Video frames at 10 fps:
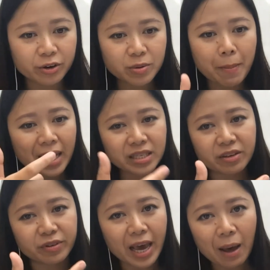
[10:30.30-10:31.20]
There's a
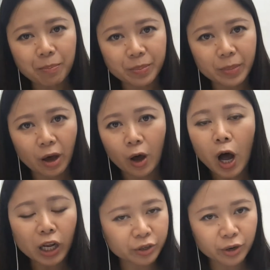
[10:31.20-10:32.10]
massive gap
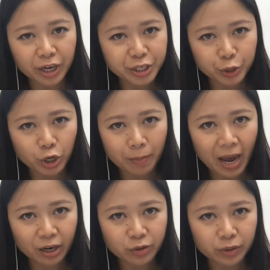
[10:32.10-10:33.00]
all across Europe,
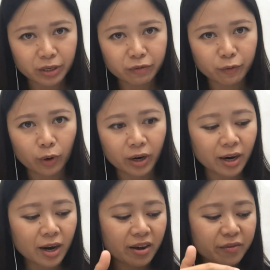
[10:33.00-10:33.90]
actually,
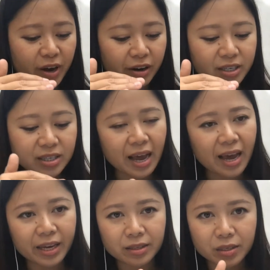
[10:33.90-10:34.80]
for very
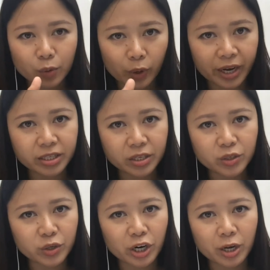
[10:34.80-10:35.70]

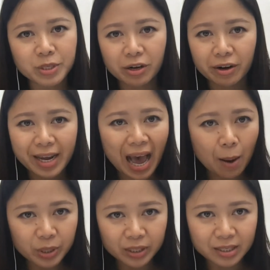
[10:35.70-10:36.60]
science-oriented startups that are
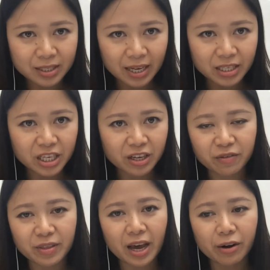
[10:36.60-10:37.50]

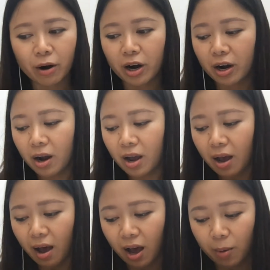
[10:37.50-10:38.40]
capital-intensive, that
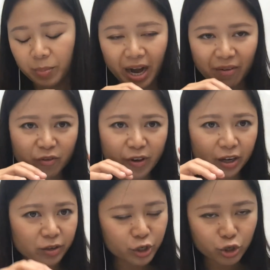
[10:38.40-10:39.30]
have a
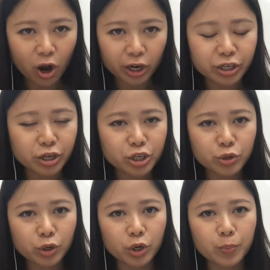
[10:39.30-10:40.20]
very strong
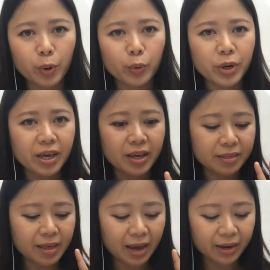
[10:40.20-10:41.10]
industrial
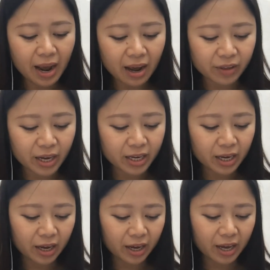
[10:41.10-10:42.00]
component, that have
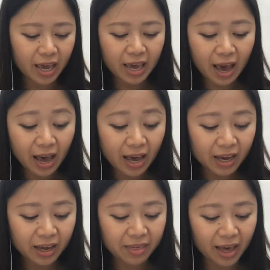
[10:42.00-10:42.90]

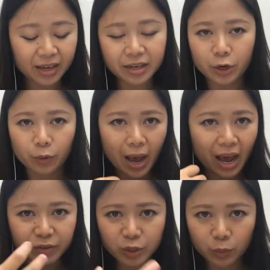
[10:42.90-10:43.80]
AI, that
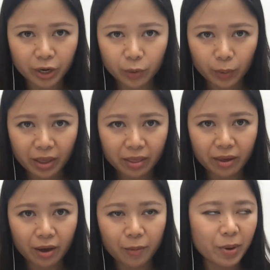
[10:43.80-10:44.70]
have to work with